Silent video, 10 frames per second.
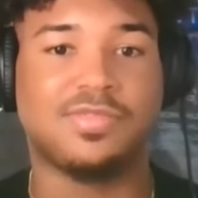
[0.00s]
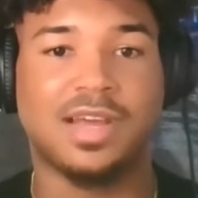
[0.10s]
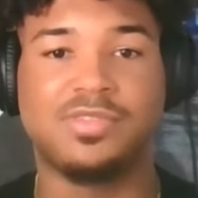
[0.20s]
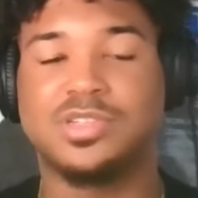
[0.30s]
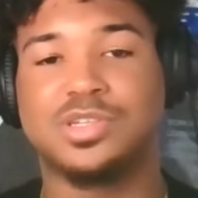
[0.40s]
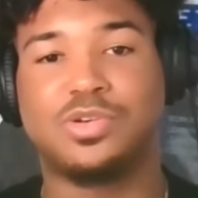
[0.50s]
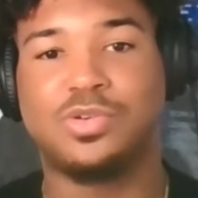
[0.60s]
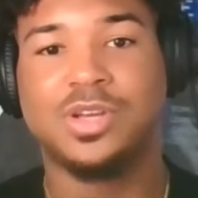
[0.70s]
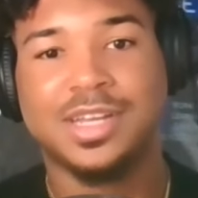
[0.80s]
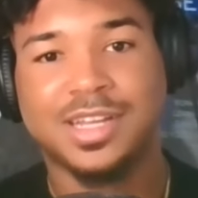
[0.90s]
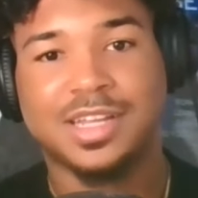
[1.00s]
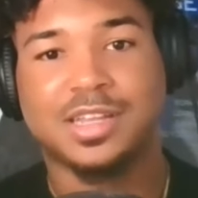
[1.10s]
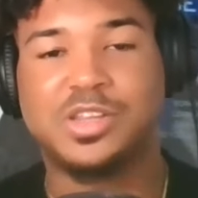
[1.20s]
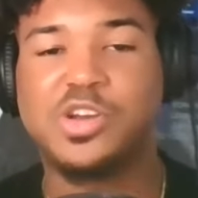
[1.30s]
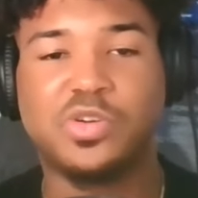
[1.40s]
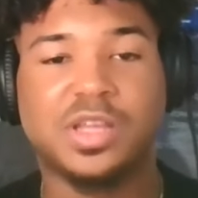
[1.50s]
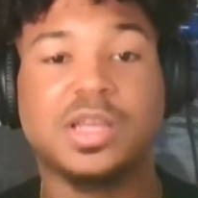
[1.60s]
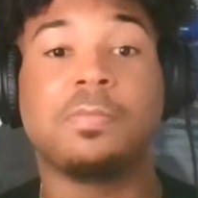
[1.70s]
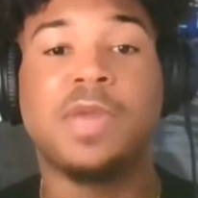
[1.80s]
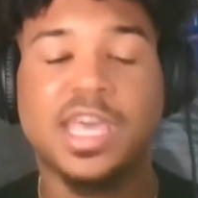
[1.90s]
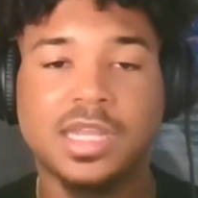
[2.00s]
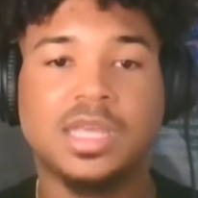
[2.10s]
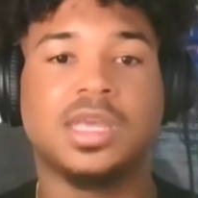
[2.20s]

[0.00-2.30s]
five years old. You know, make it